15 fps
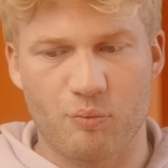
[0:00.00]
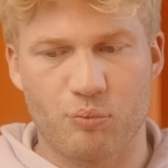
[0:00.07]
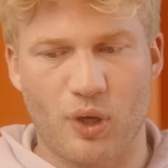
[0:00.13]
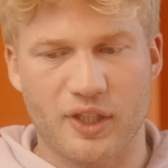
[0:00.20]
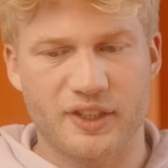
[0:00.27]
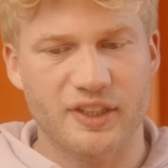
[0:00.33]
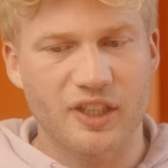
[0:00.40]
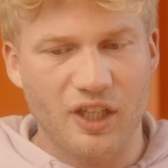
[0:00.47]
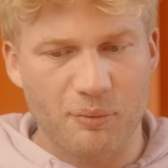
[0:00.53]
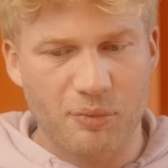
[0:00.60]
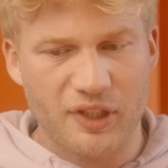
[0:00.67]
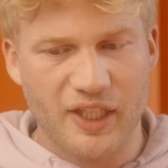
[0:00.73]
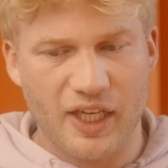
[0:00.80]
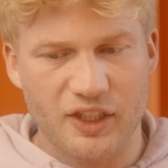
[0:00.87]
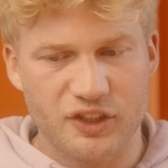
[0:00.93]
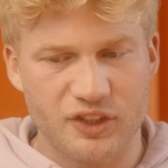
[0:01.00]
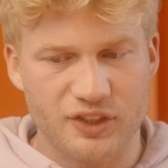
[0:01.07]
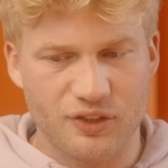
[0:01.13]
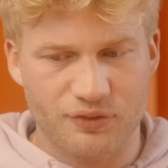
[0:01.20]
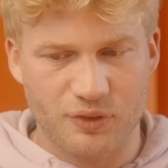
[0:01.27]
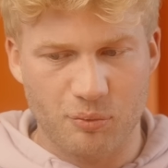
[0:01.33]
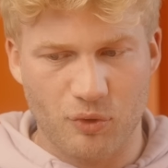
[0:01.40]
practical applications
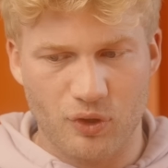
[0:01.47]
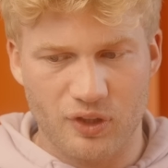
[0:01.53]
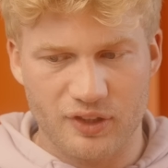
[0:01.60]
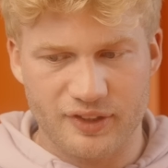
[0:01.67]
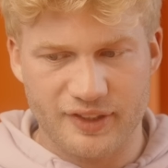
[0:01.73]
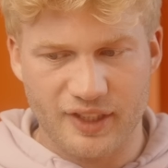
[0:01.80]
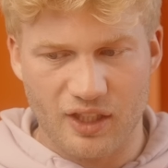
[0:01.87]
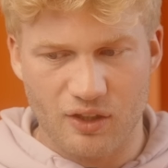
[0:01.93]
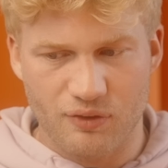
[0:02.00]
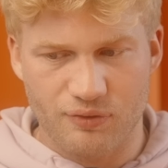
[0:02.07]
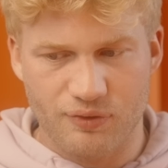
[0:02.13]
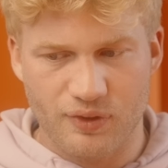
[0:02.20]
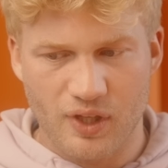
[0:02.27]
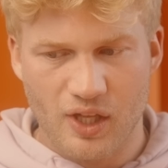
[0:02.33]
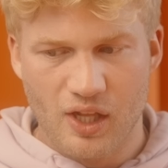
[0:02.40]
of the model itself.